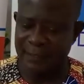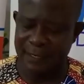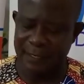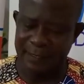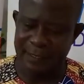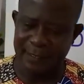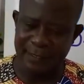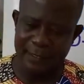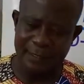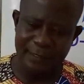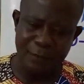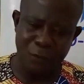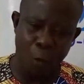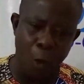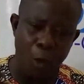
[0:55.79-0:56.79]
It's
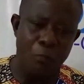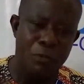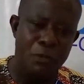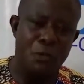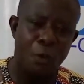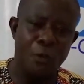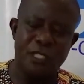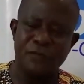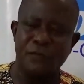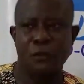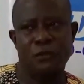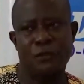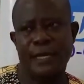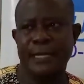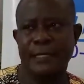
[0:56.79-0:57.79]
gone beyond civil
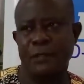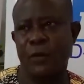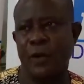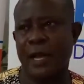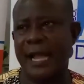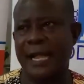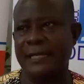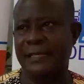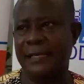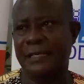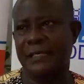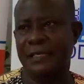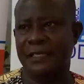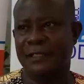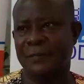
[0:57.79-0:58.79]
society
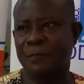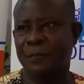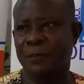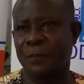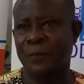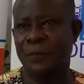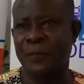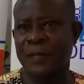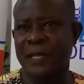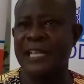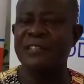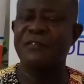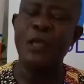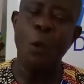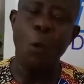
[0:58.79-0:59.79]
organization.
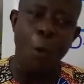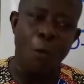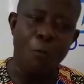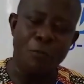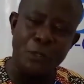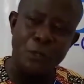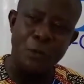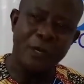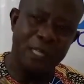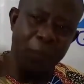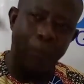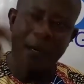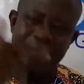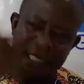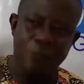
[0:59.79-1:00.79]
It's been gone beyond the
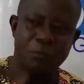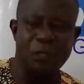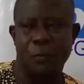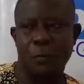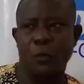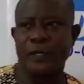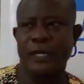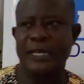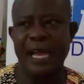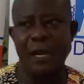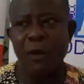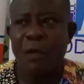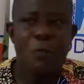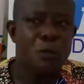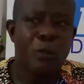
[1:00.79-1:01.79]
police people that they are
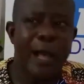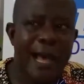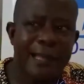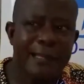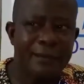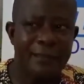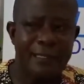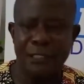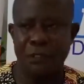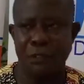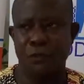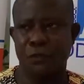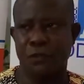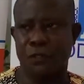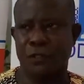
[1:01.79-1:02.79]
not able to handle
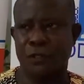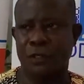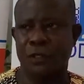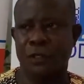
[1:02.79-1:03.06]
issues.